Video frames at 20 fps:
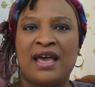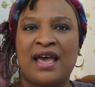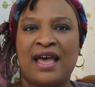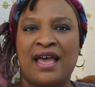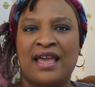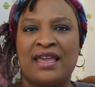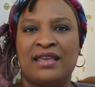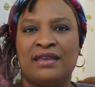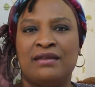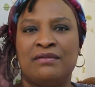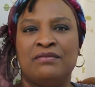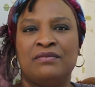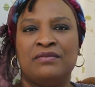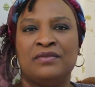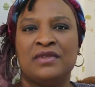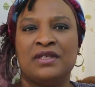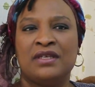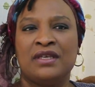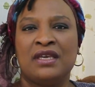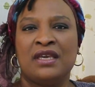I
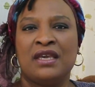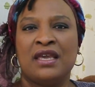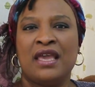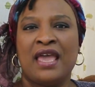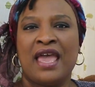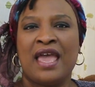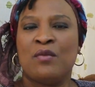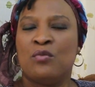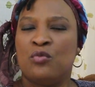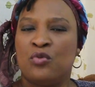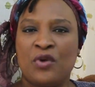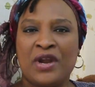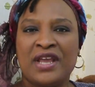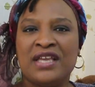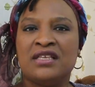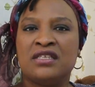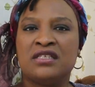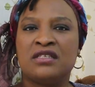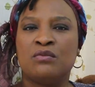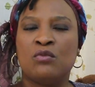
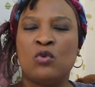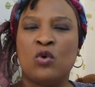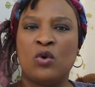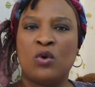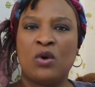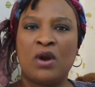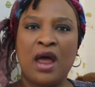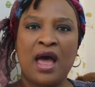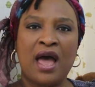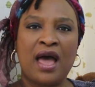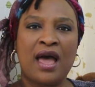embrace more.